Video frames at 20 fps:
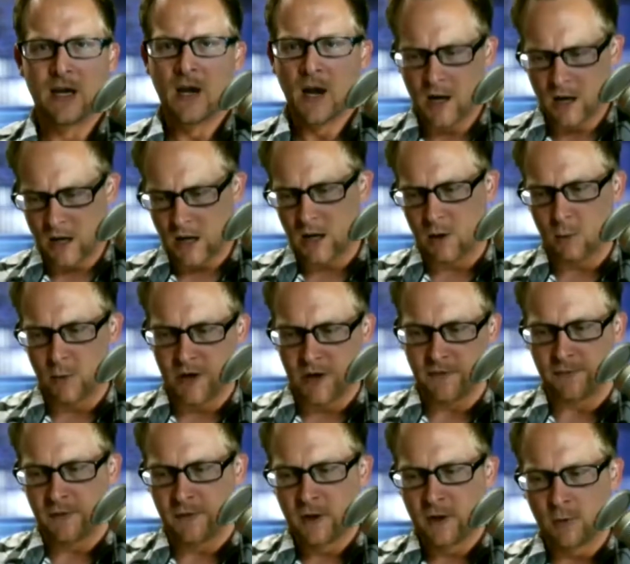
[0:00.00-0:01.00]
oh what
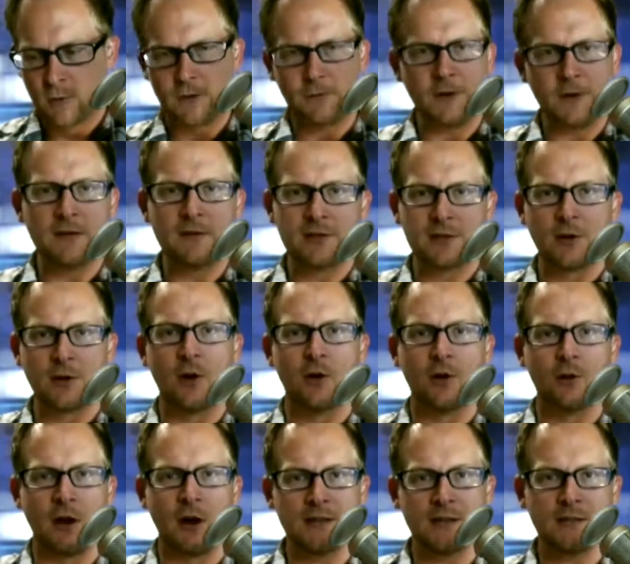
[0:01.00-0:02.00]
if what if he stole the
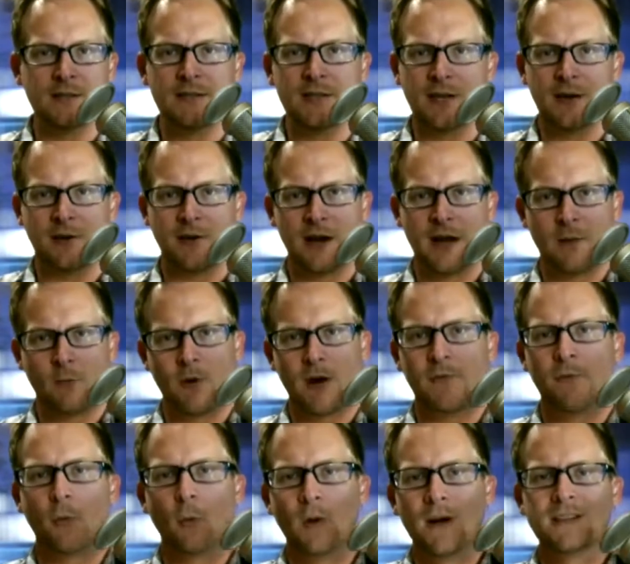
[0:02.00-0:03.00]
ricin cigarette what
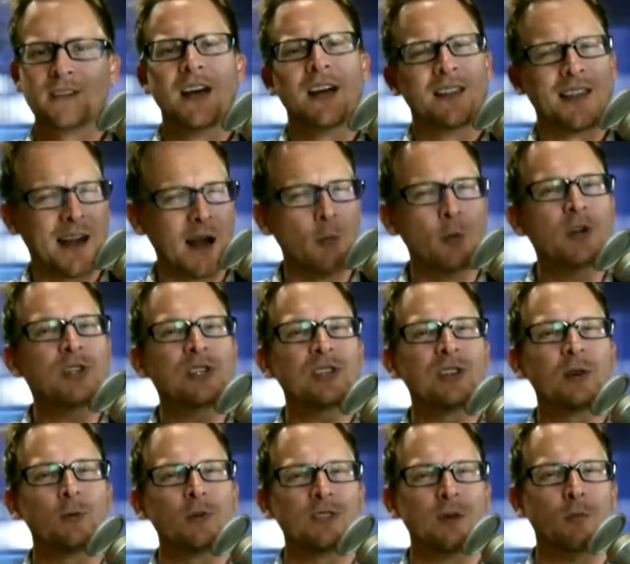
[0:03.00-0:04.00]
if it was like i wish
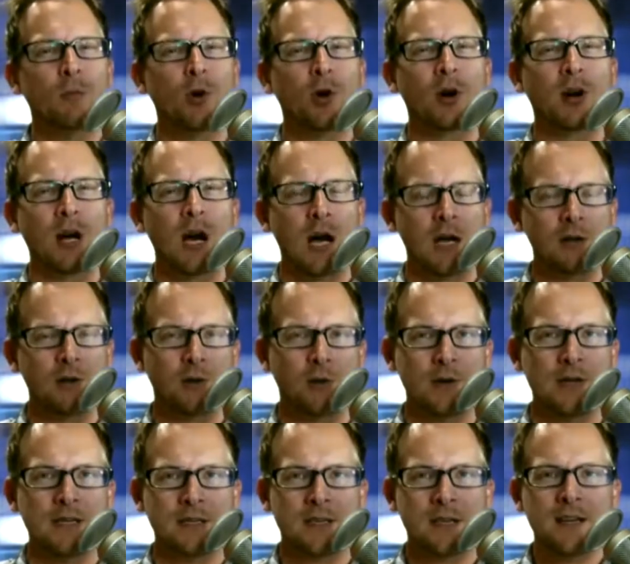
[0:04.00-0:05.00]
there was a more
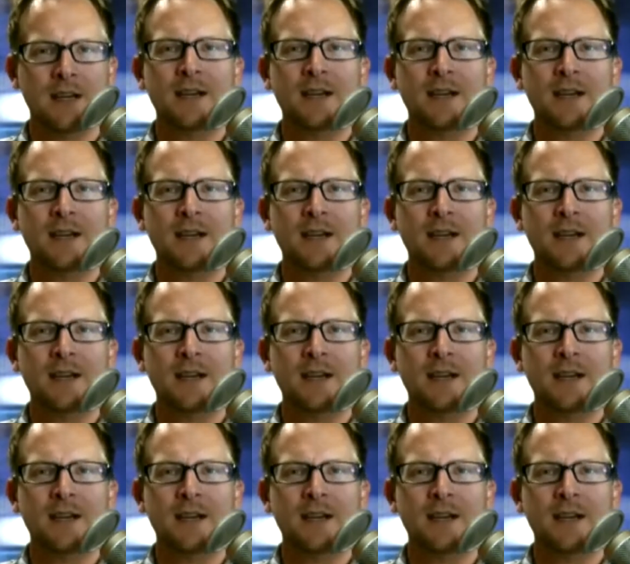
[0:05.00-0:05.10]
concrete